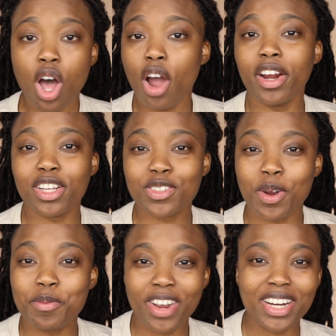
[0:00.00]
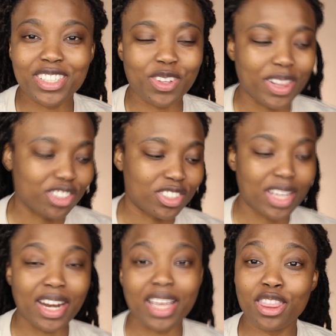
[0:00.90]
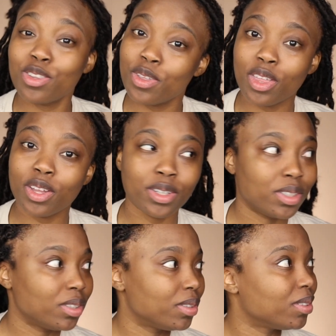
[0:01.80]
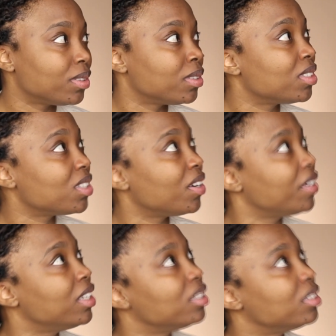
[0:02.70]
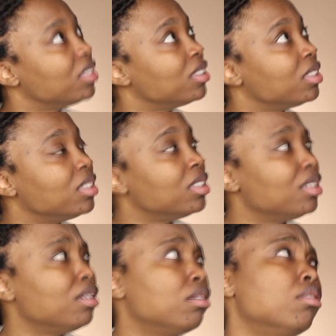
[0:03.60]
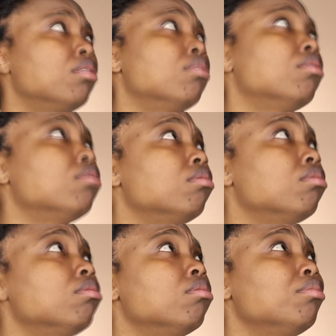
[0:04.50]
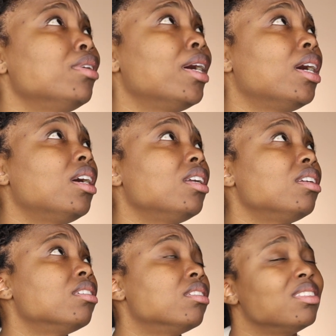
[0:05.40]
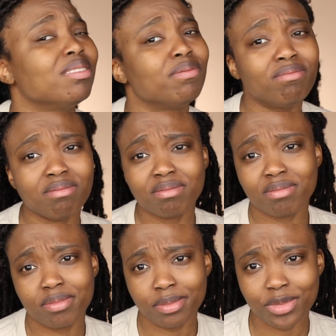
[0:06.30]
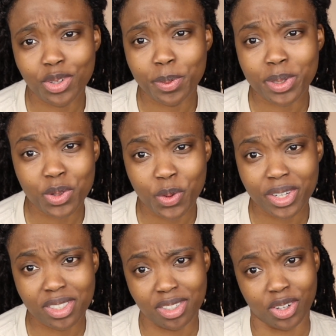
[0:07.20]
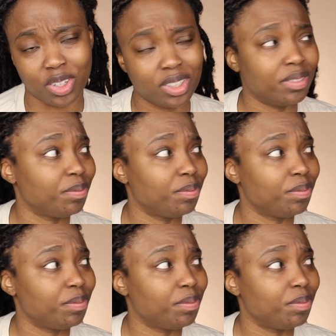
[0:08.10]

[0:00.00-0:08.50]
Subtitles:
All right, y'all, so I'm ready. So let's just get into the, sorry. Oh, God. Too much noise, y'all.